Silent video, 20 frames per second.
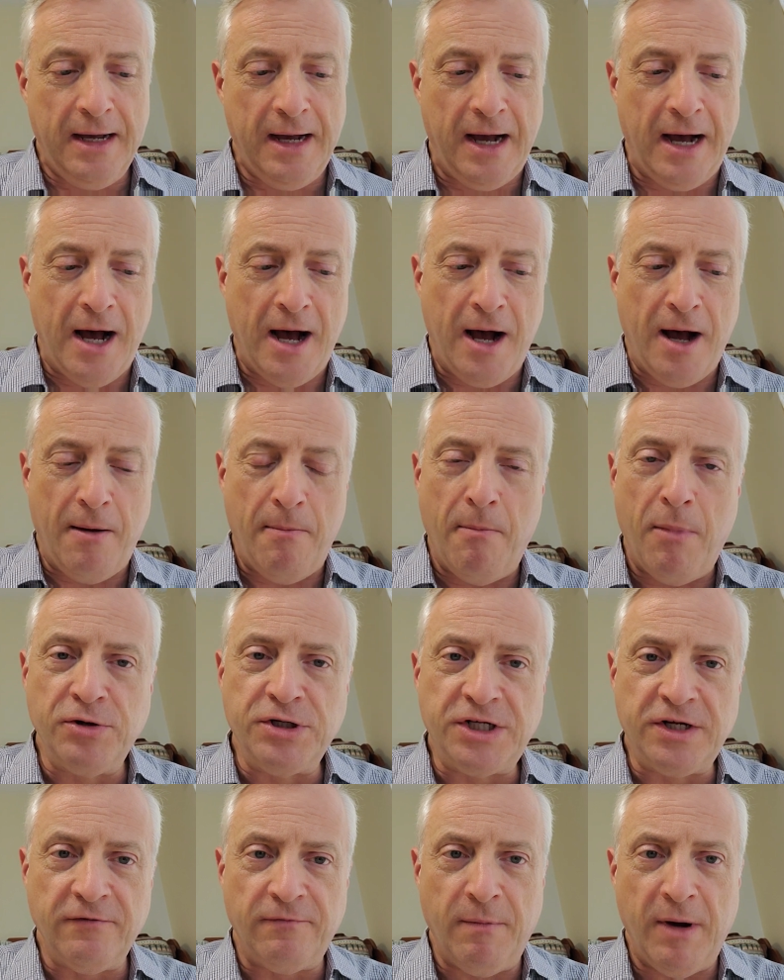
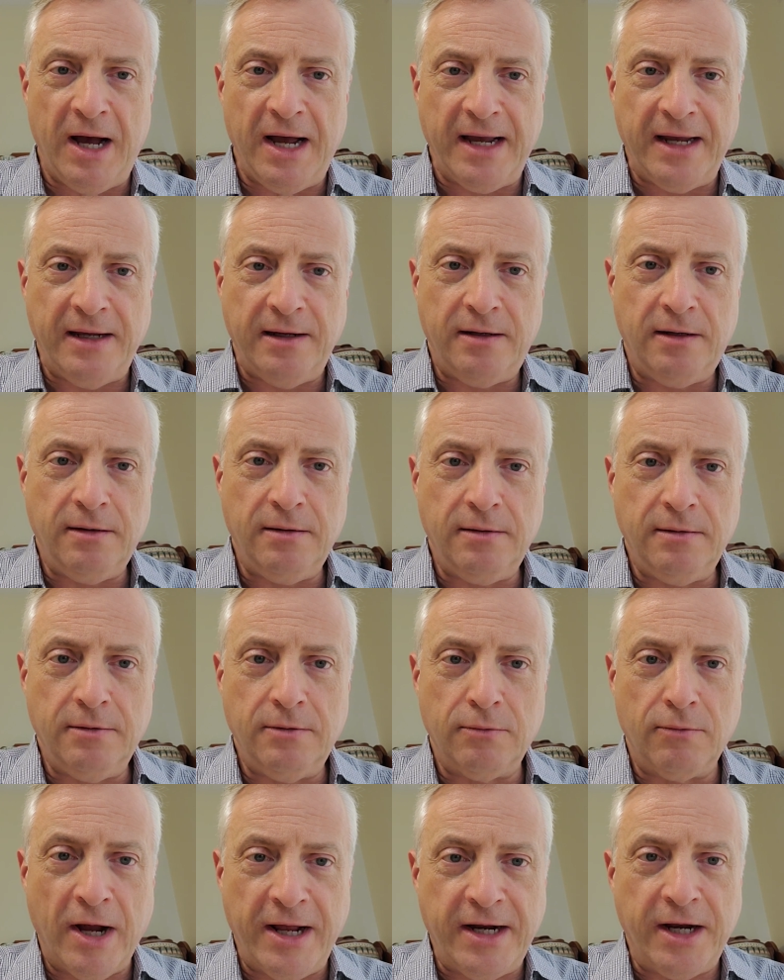Most of my
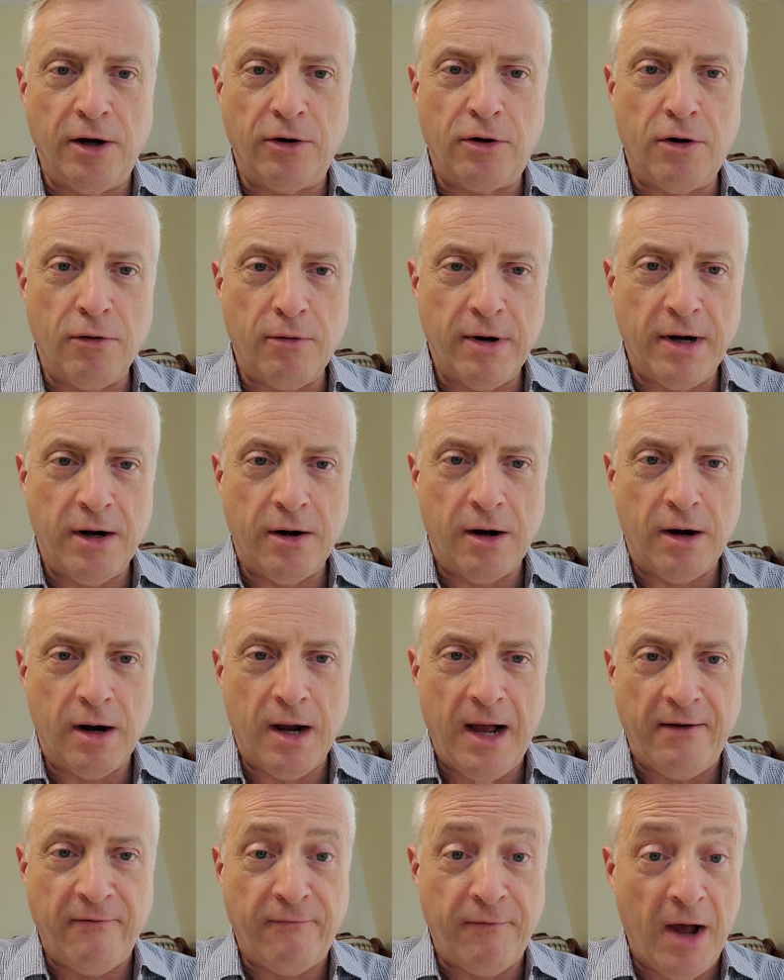radio career,
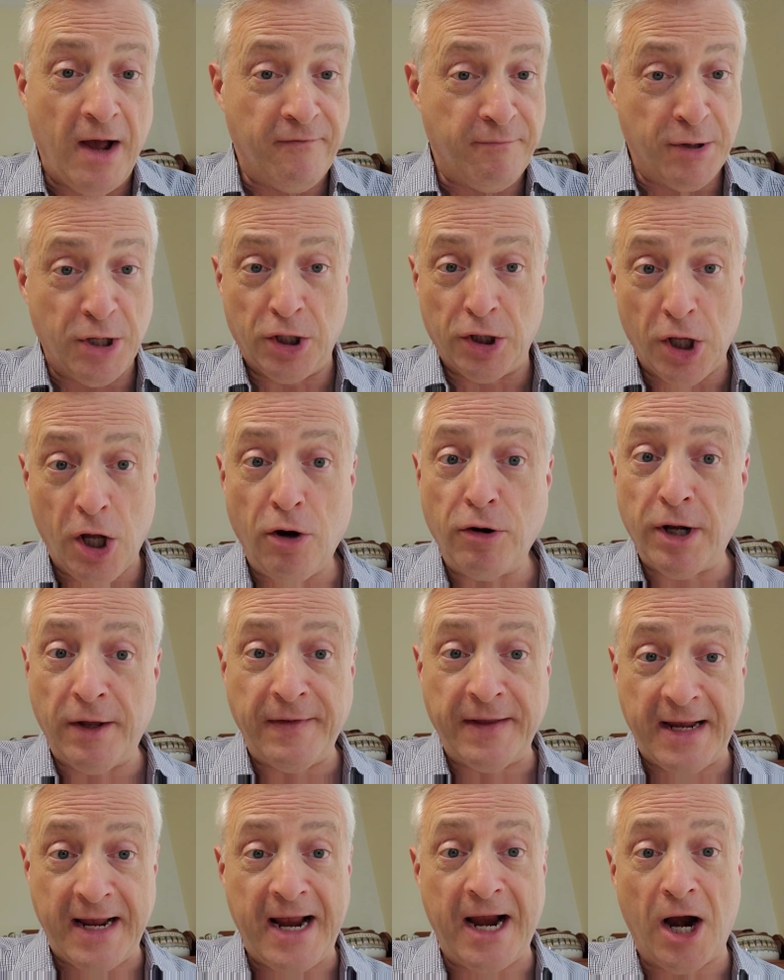I've been alone
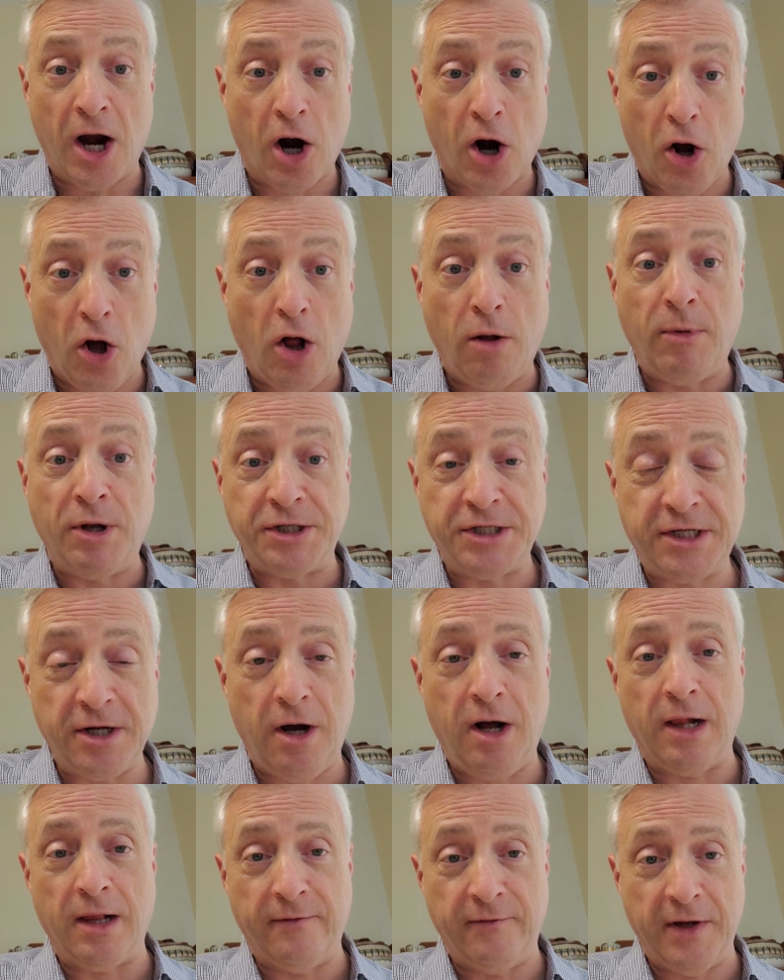on the air, almost
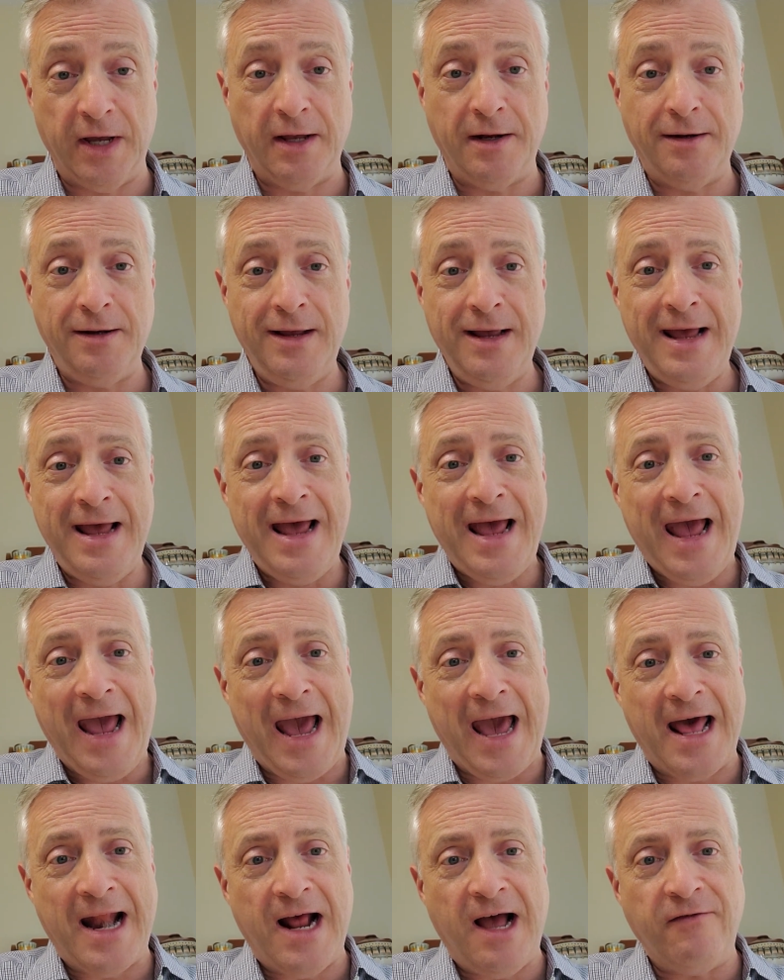all of it.
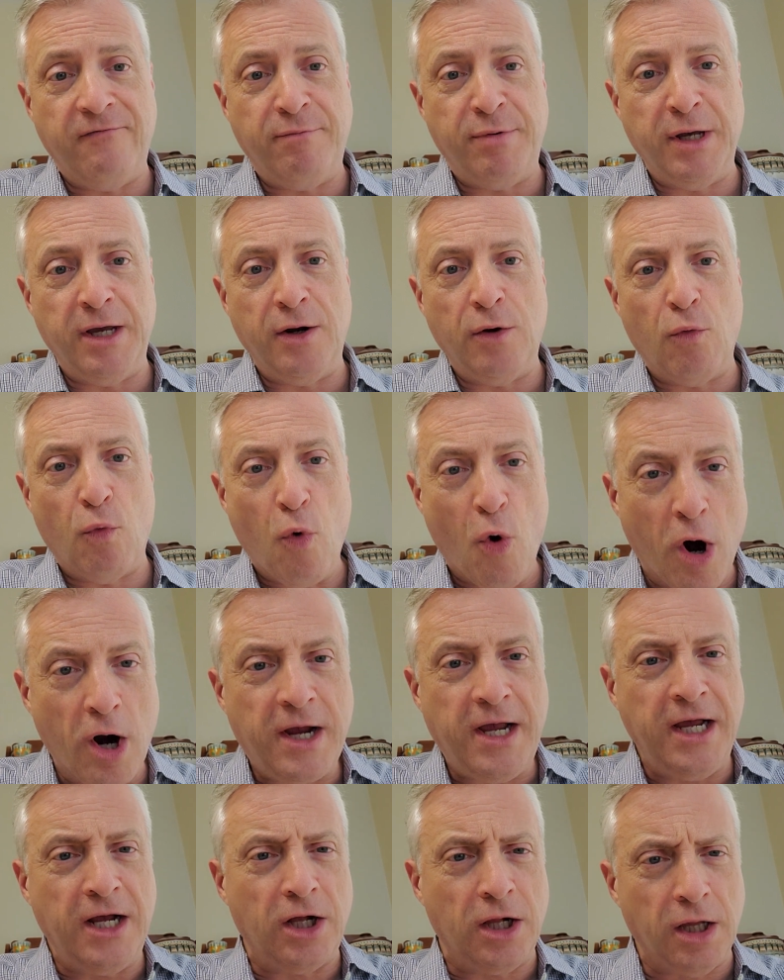And I've been
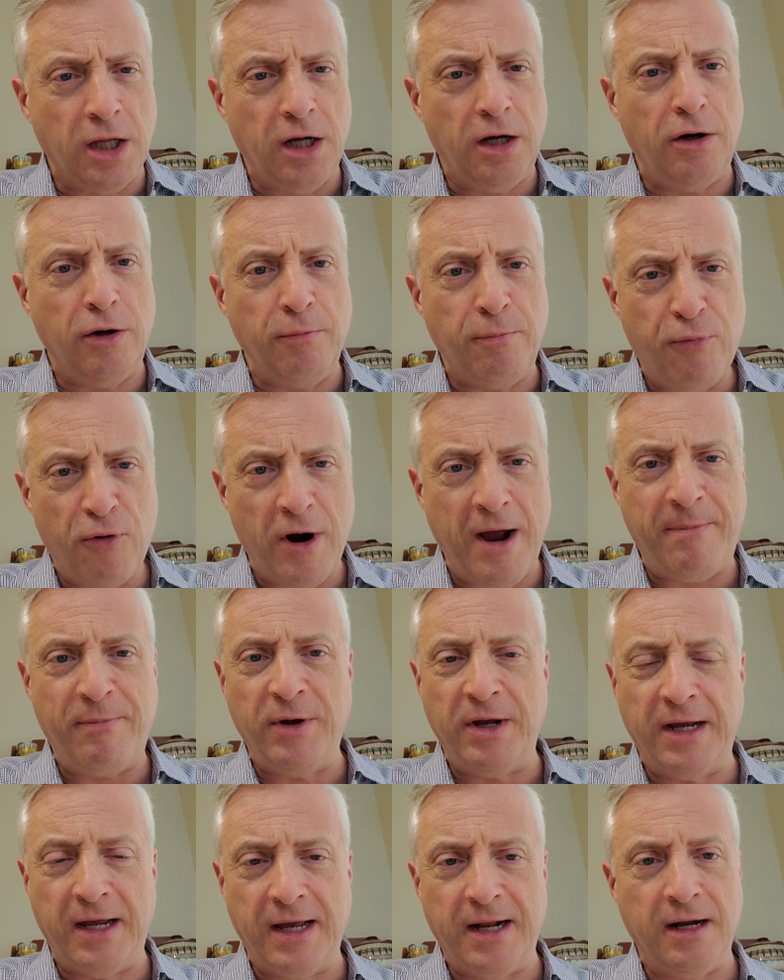working alone,
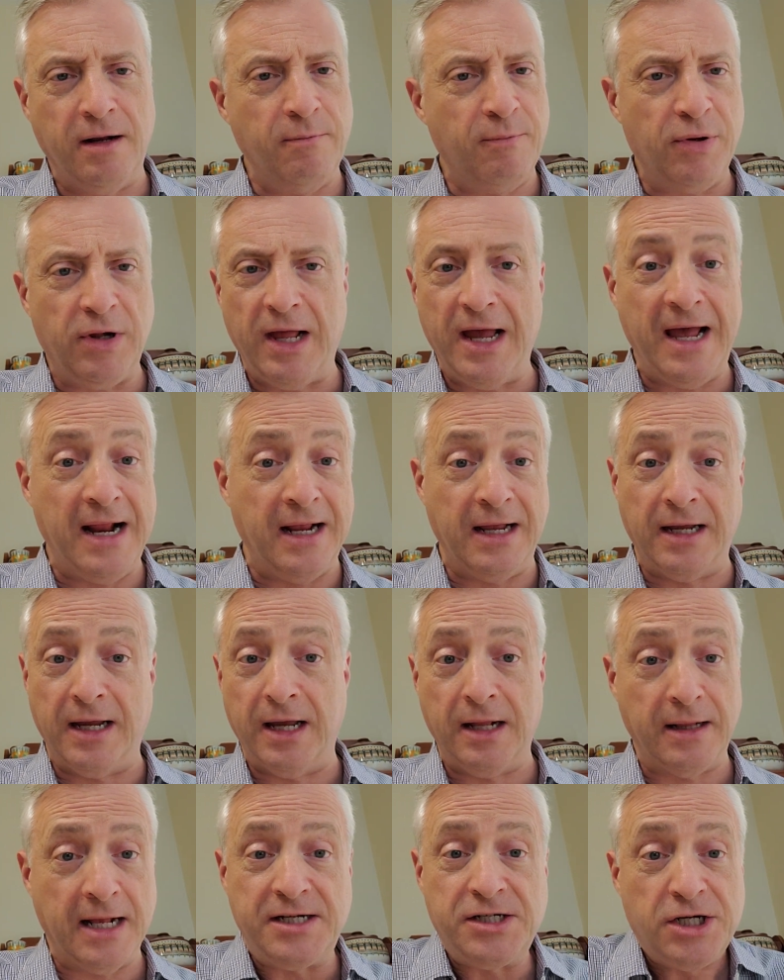prepping it and planning
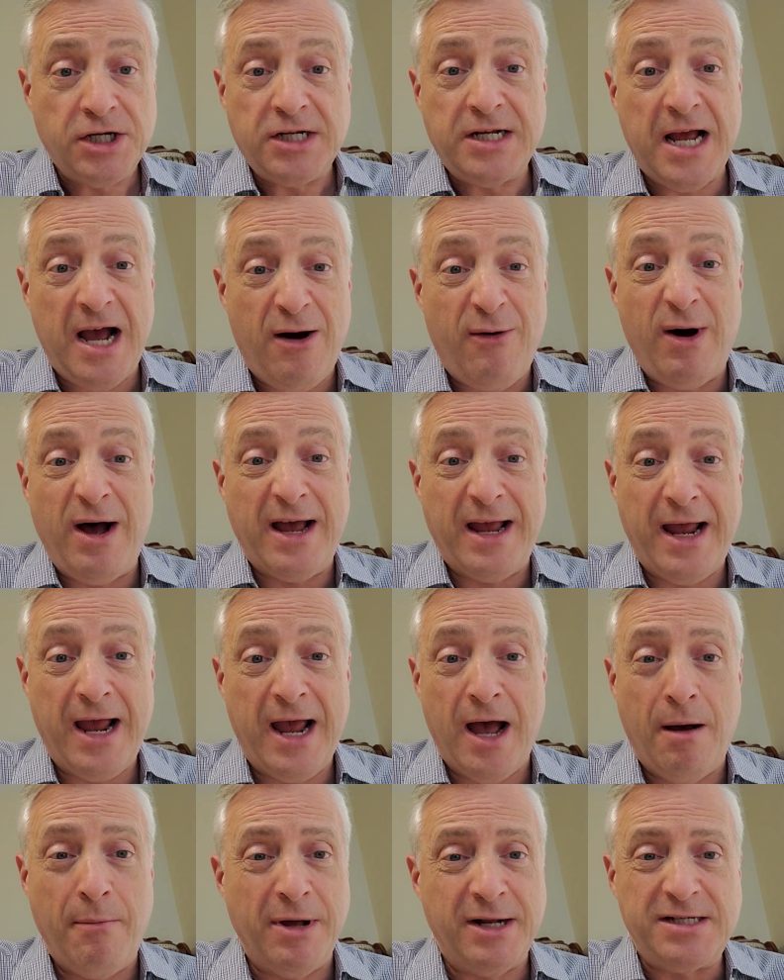it. That's just how I
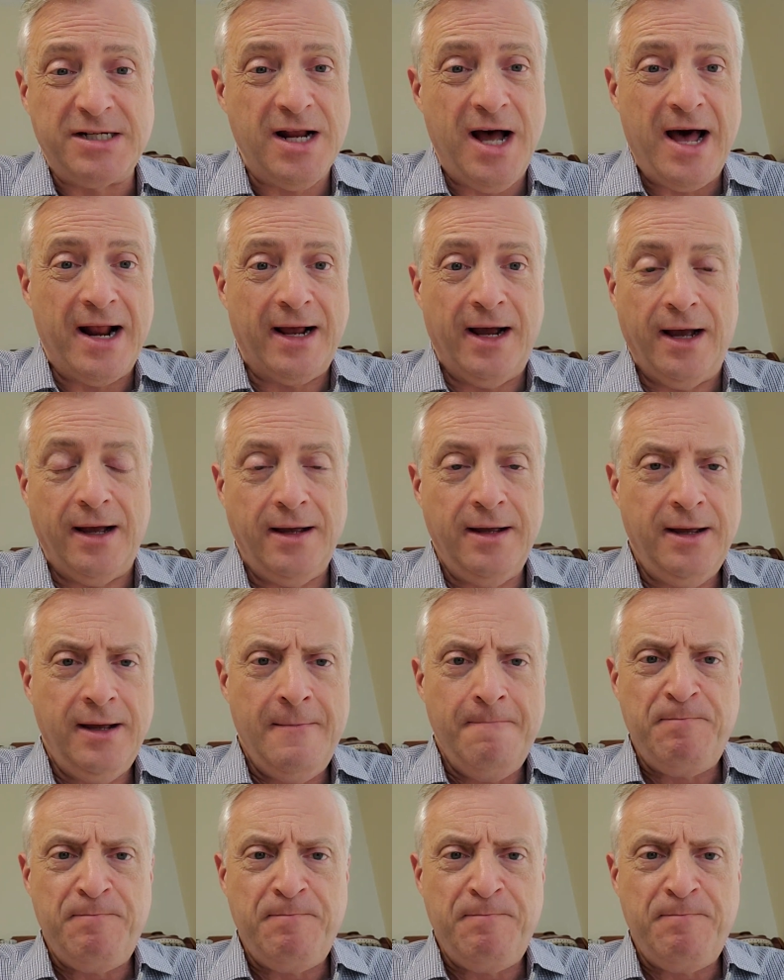am. It's not a